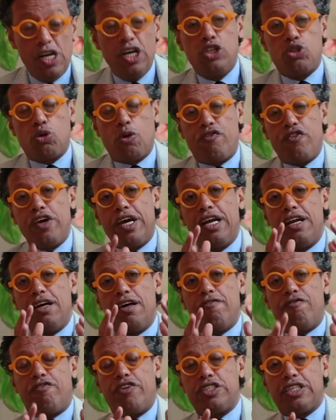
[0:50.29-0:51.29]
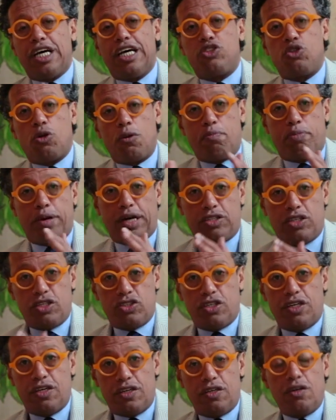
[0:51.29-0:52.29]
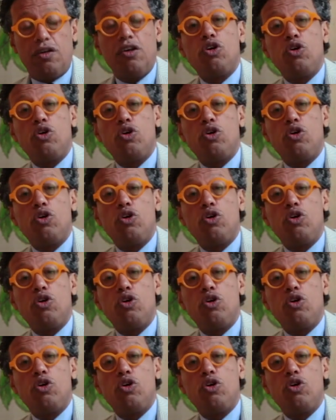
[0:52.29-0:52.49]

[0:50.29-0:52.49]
So if you're gonna emphasize you're a practitioner,